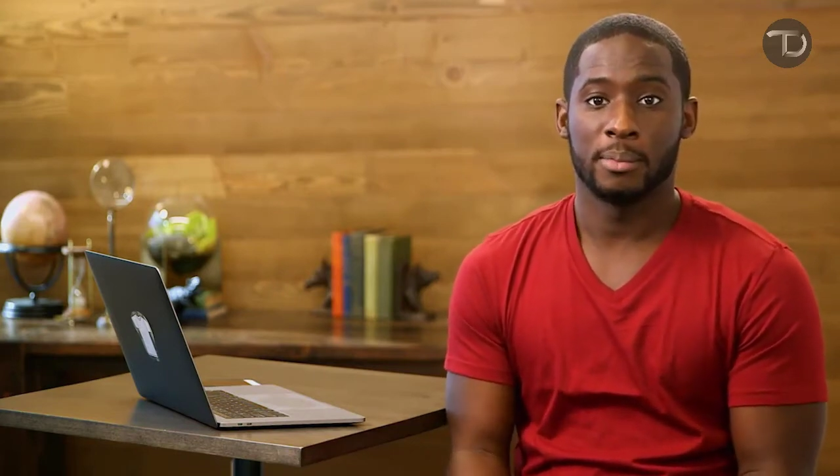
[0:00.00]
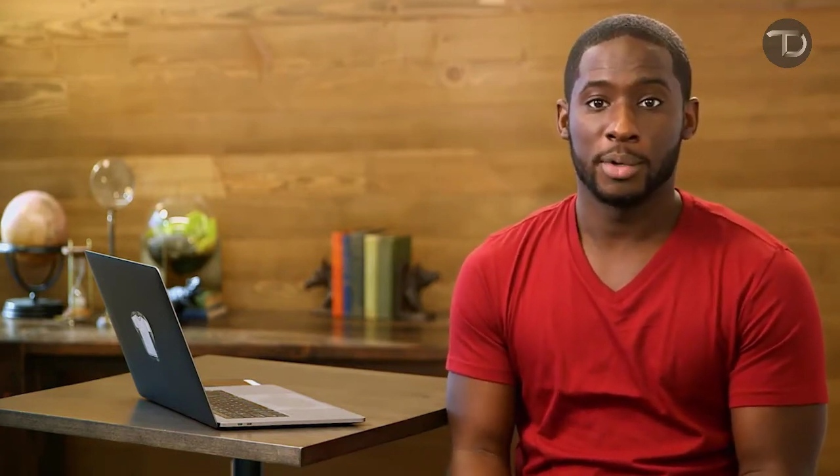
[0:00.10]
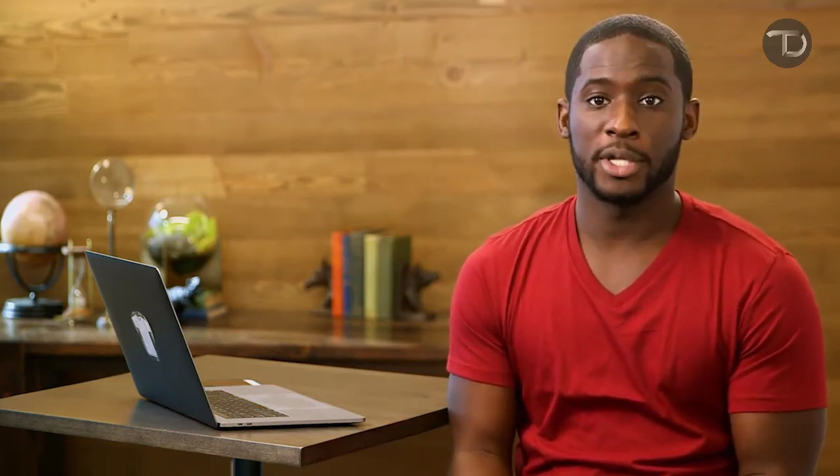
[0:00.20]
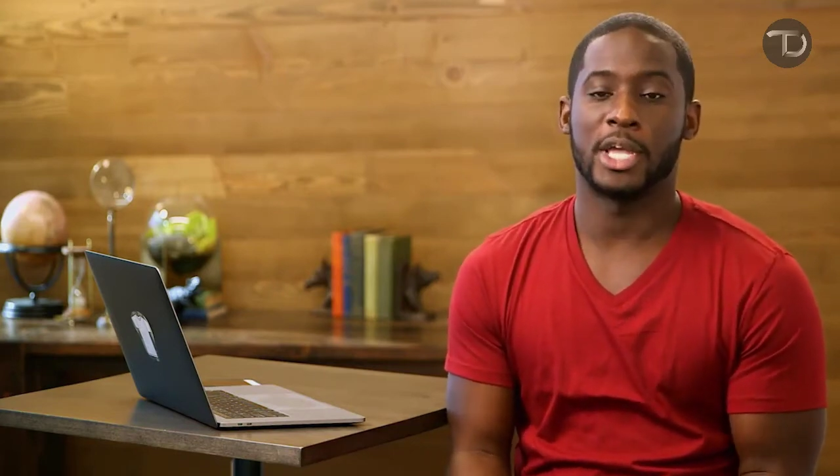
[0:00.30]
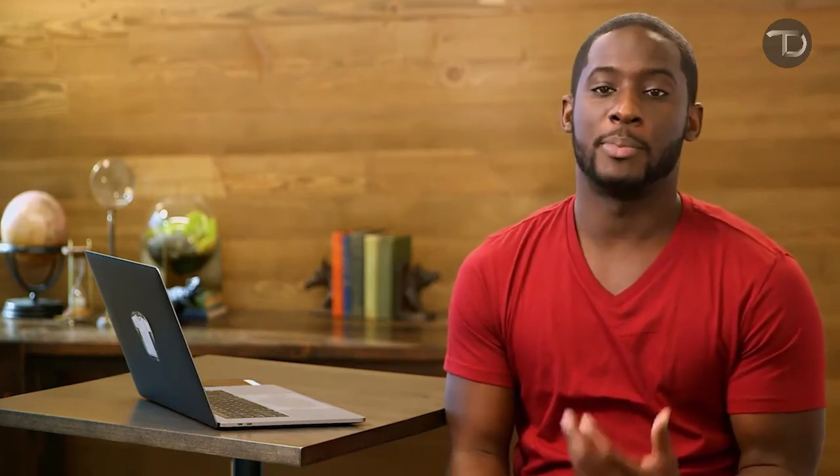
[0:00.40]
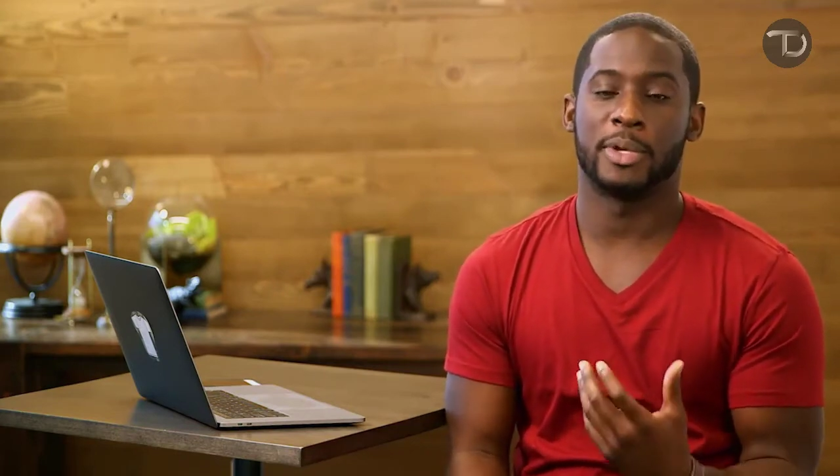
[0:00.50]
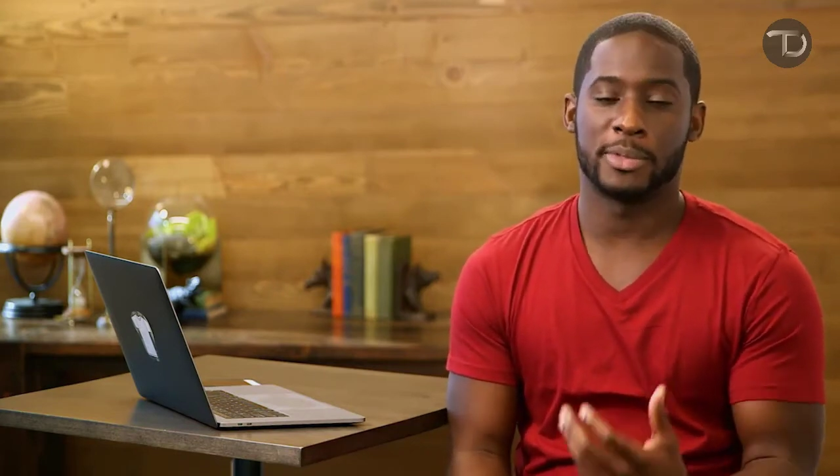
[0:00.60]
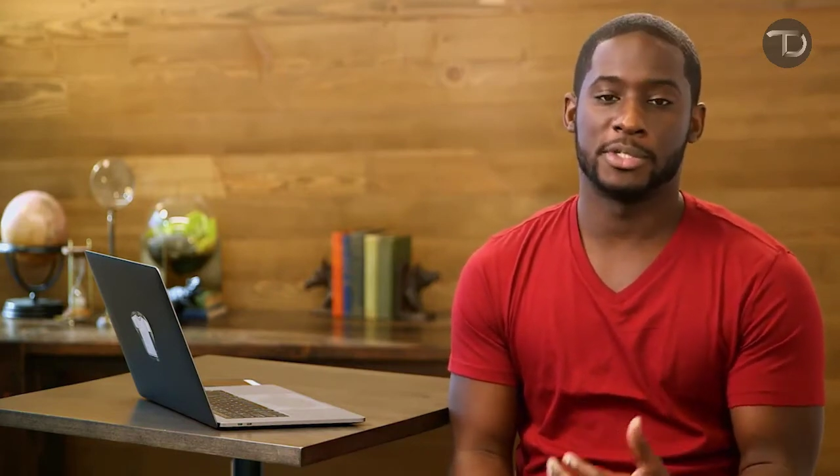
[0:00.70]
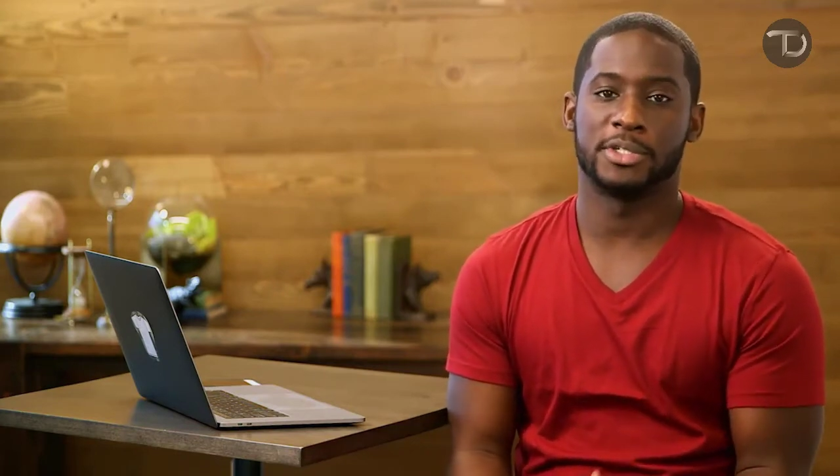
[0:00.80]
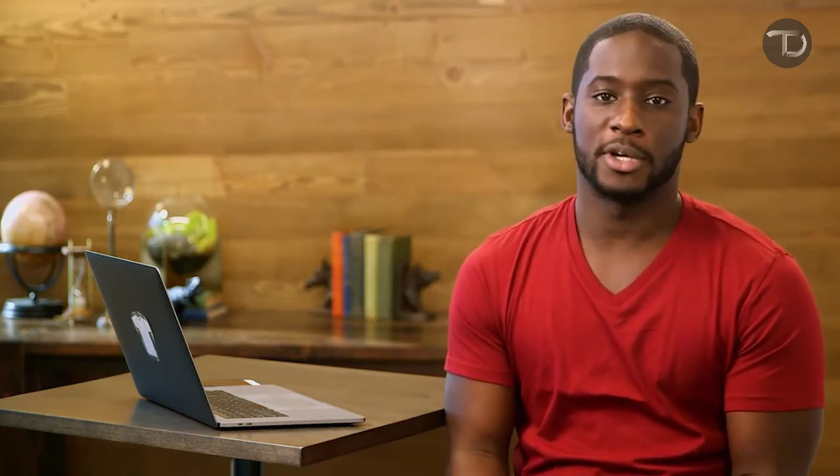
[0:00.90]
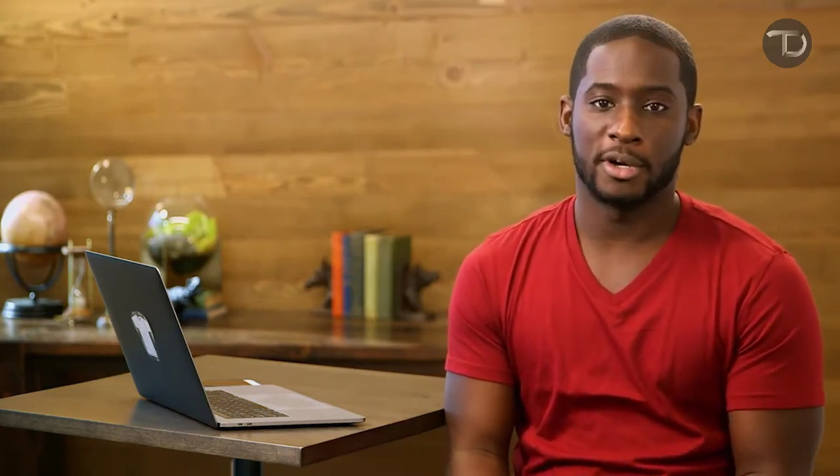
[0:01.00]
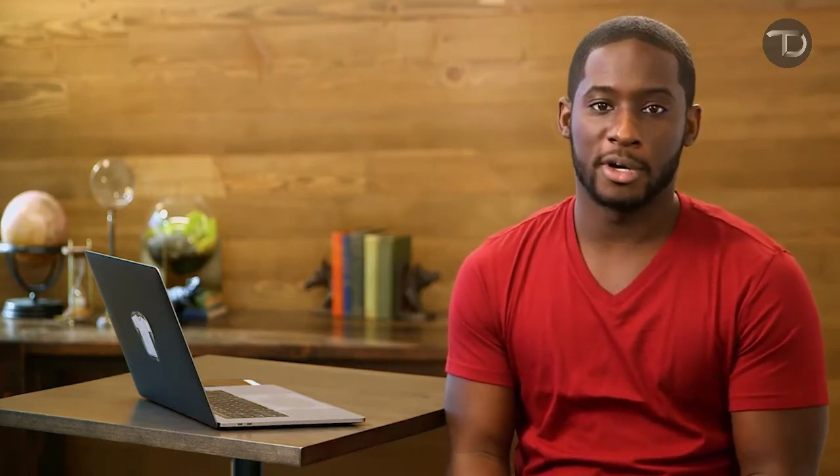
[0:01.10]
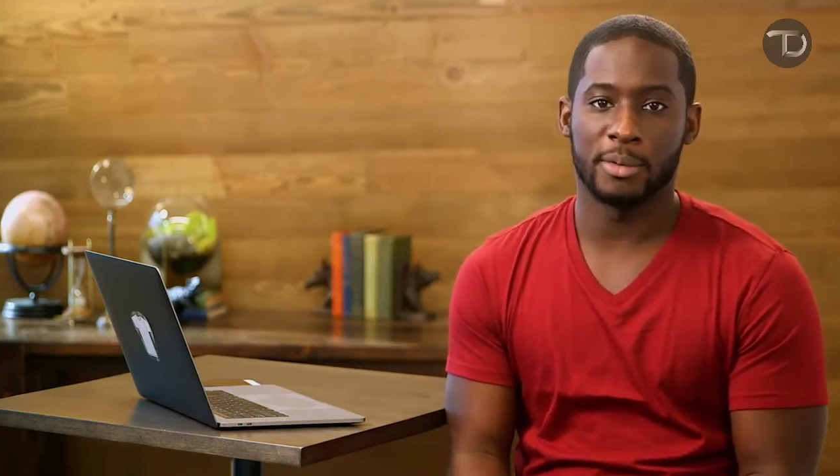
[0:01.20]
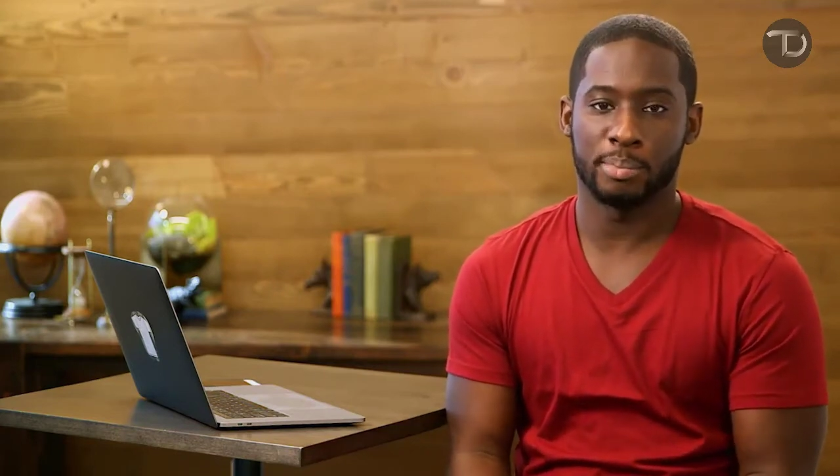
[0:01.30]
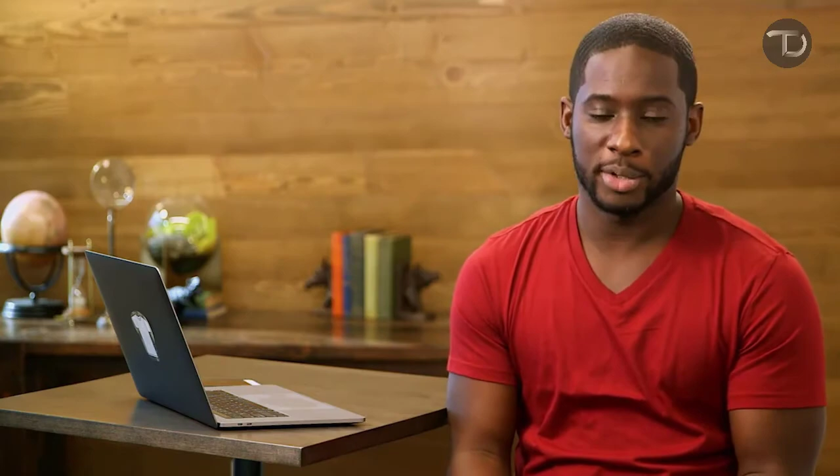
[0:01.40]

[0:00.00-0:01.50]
Pretty epic, Mr. Jacquard,